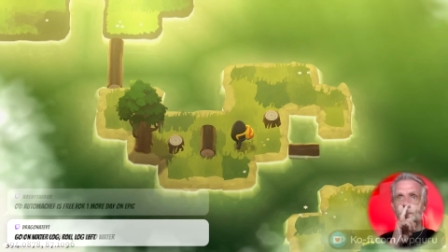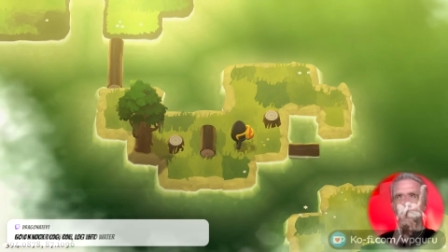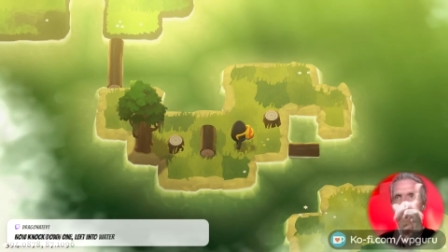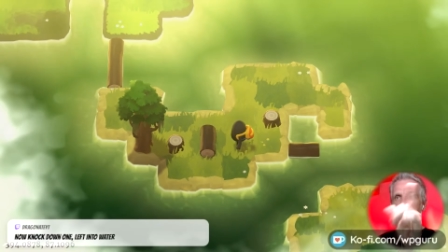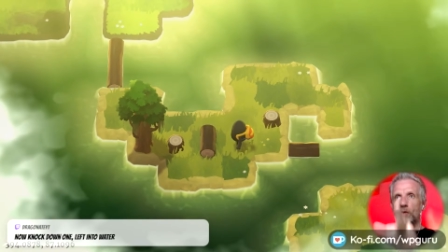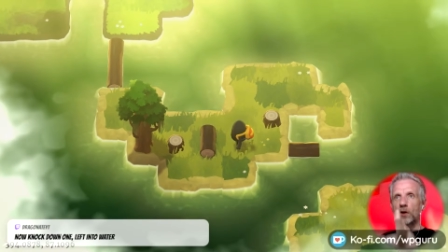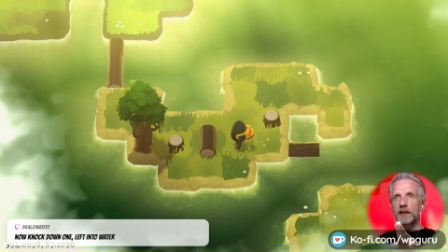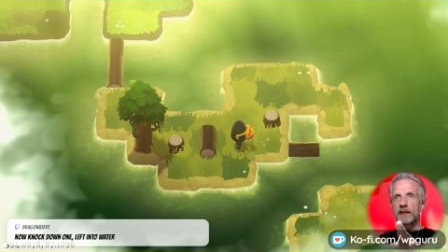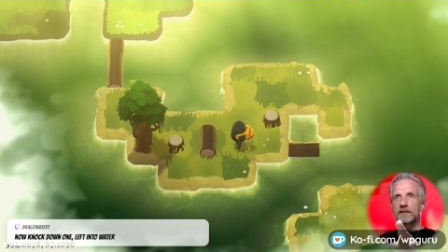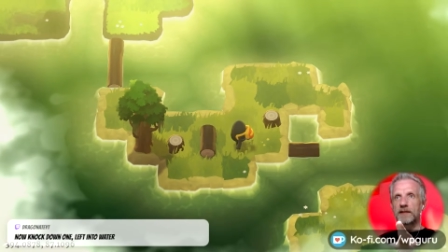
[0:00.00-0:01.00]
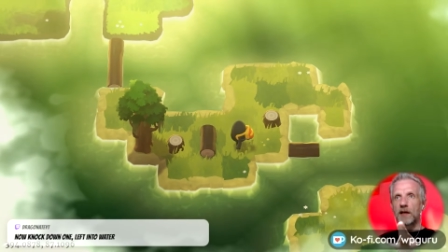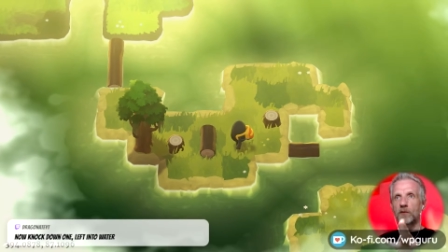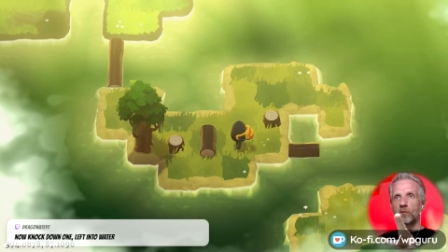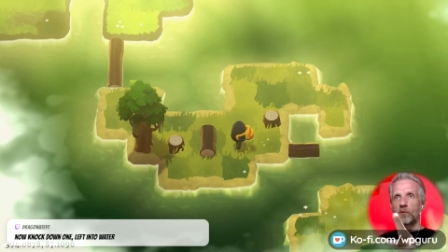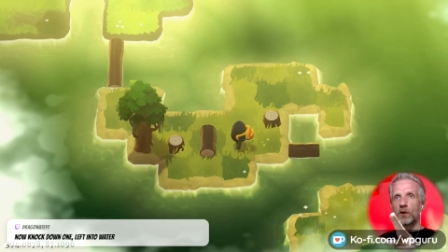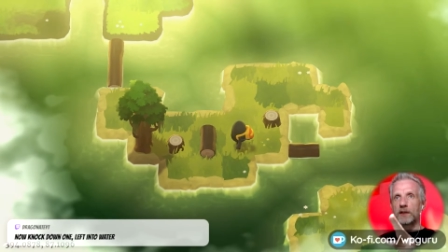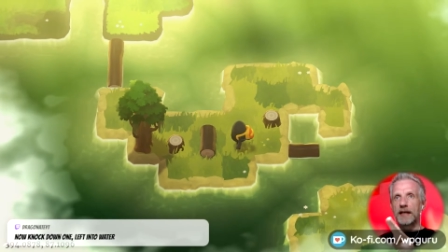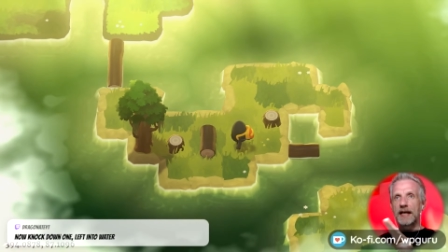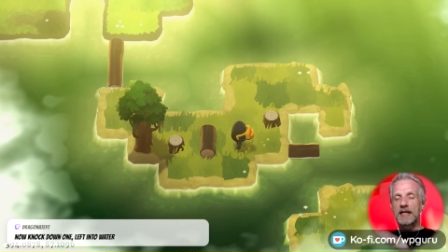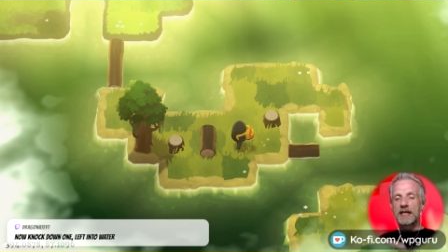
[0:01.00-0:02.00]
Knock it down one
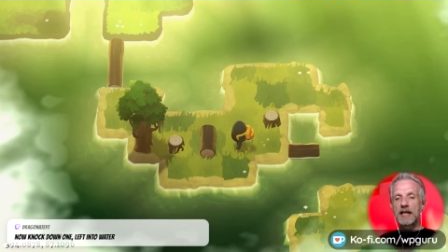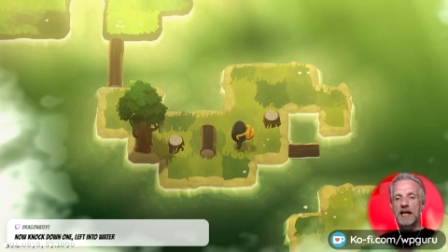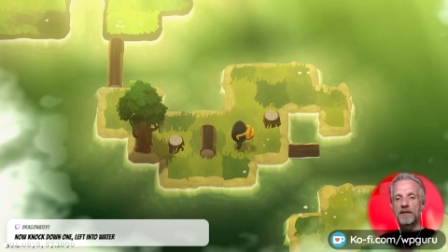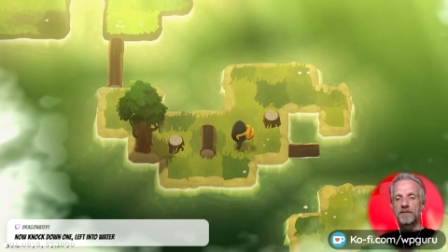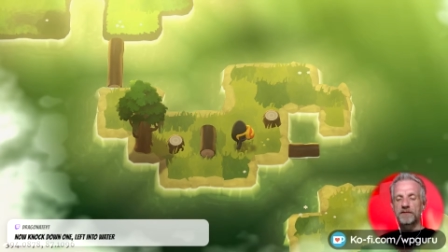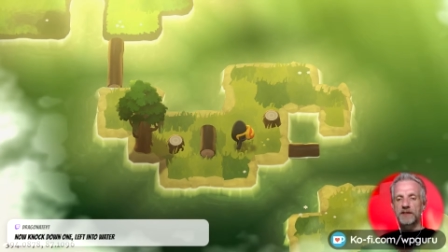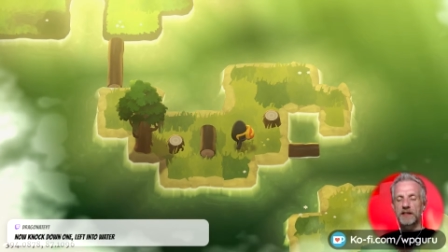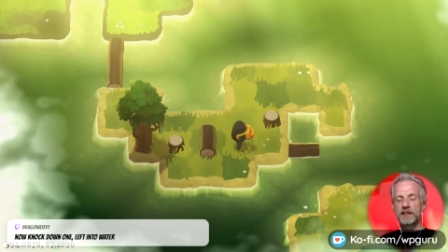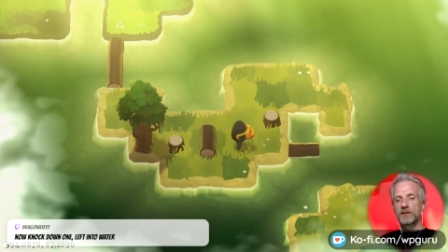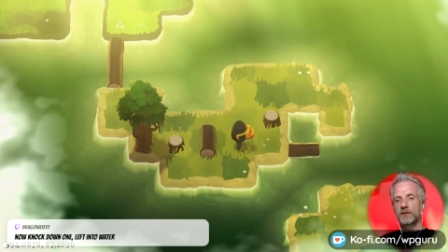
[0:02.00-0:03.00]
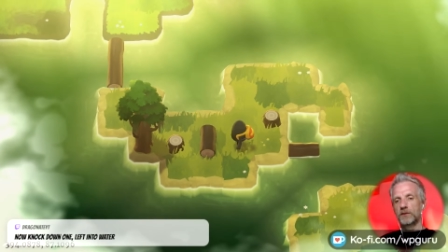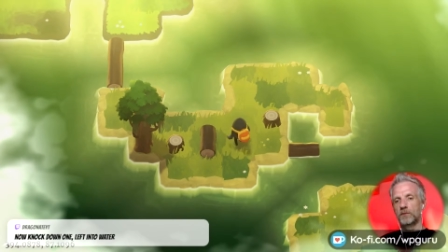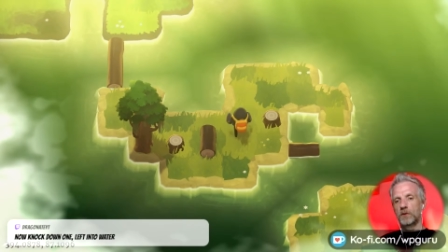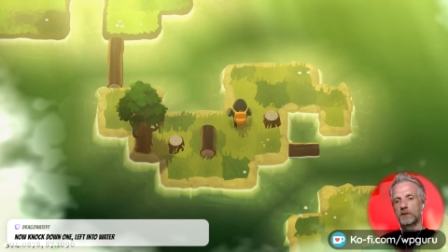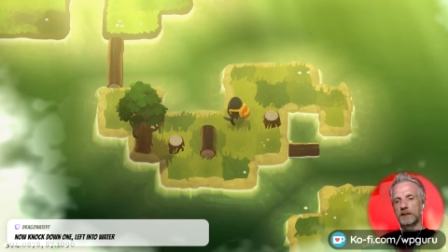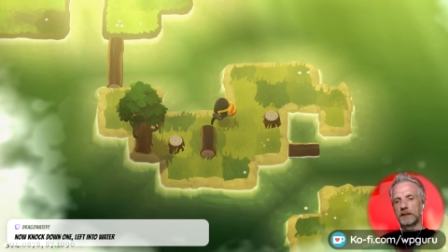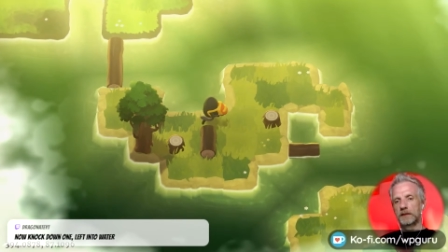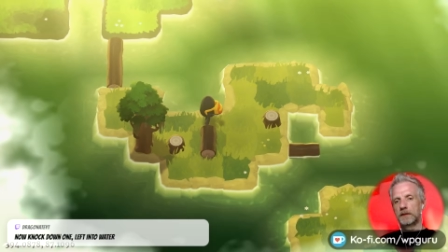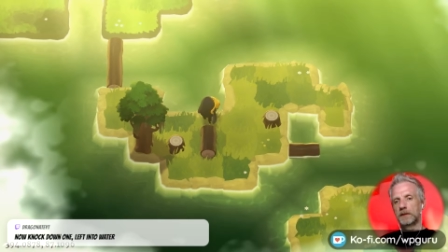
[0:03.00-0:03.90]
and left into the water.